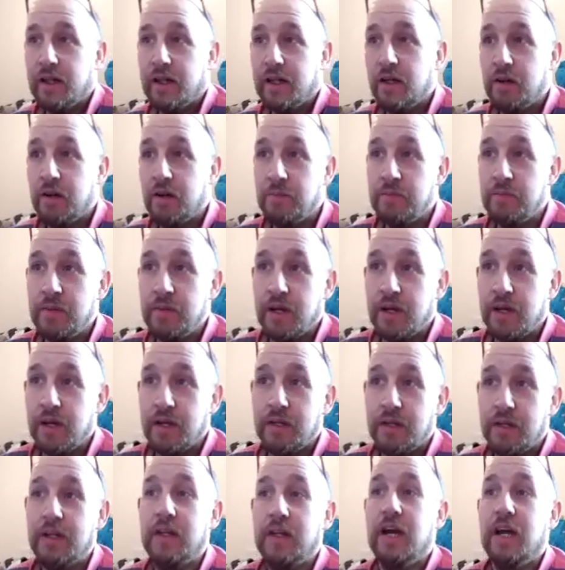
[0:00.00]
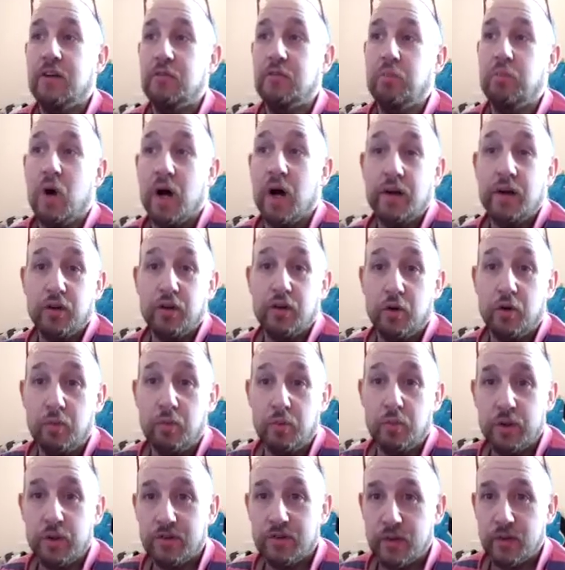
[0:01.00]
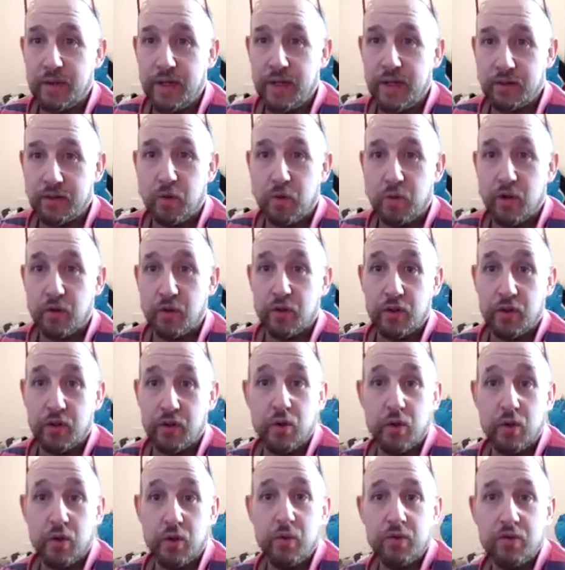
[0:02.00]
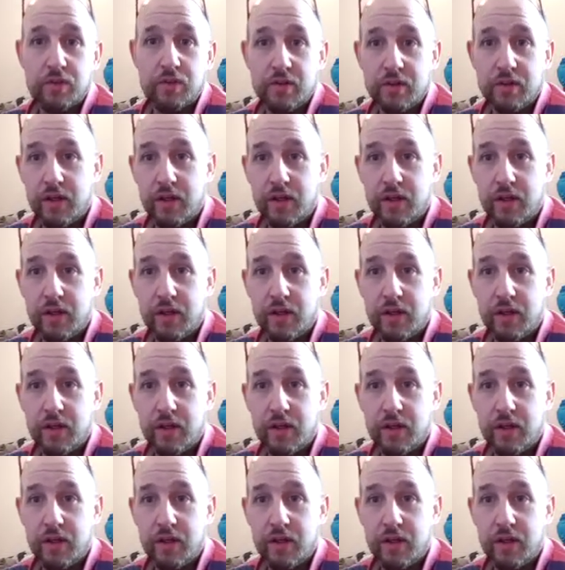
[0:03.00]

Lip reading: and he has won at Goodwood, so he has won on the course,